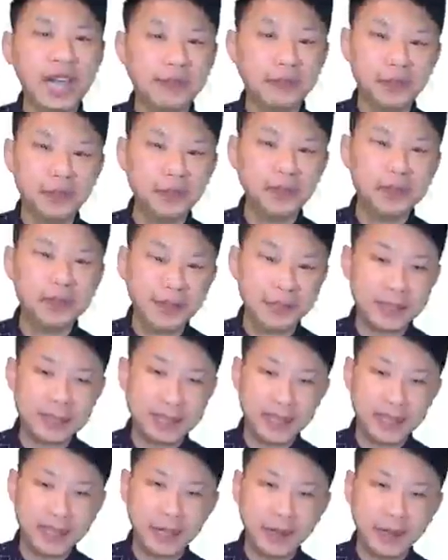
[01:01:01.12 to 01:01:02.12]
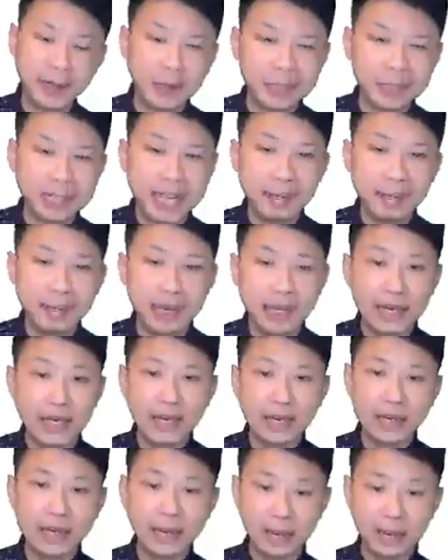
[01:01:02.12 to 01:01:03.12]
have to use hollow diamond
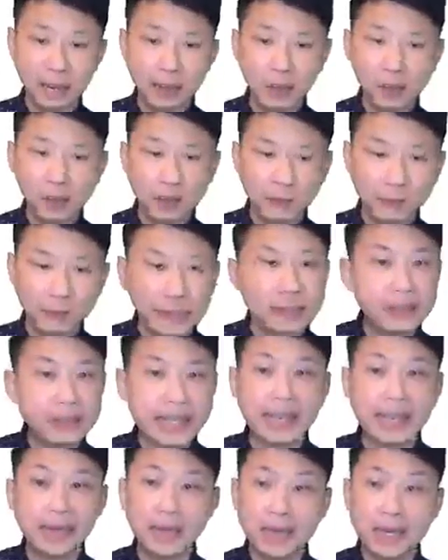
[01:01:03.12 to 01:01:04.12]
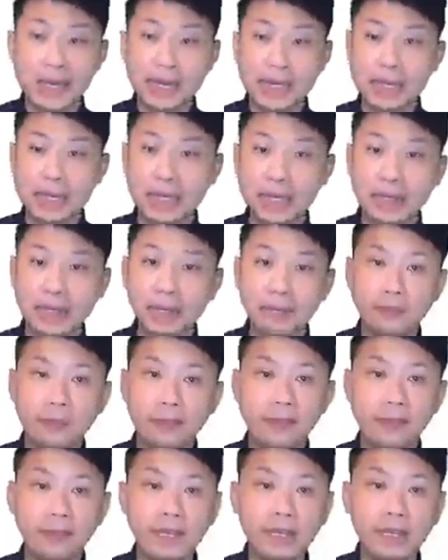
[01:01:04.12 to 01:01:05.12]
or filled diamond
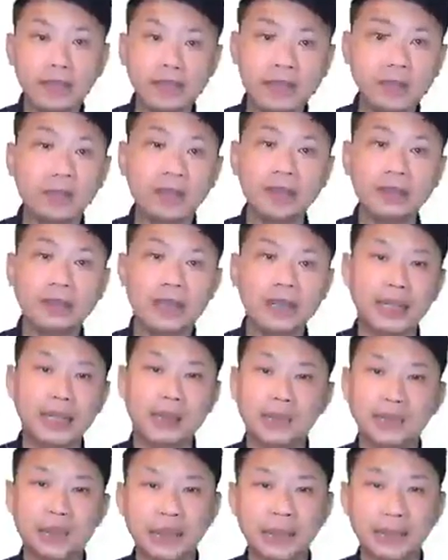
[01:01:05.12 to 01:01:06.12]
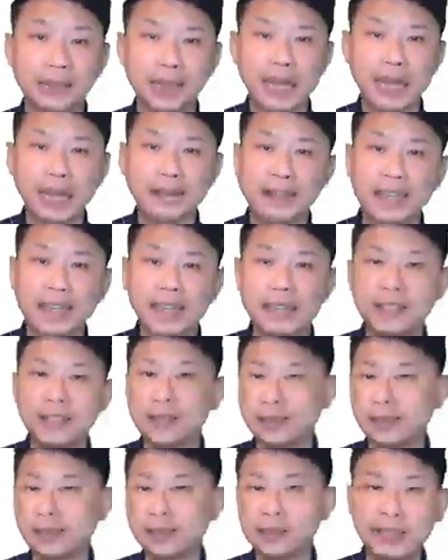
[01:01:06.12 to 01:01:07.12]
when we are talking about aggregation
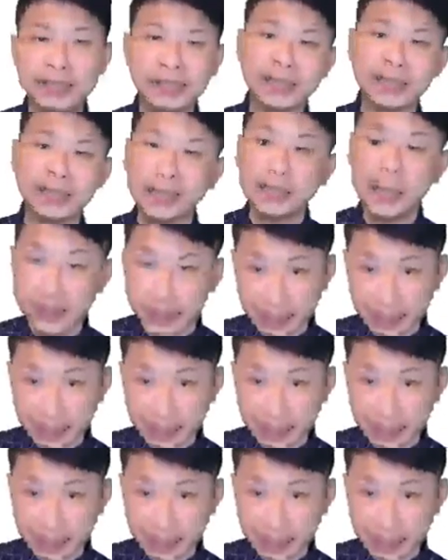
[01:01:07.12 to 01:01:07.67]
or composition.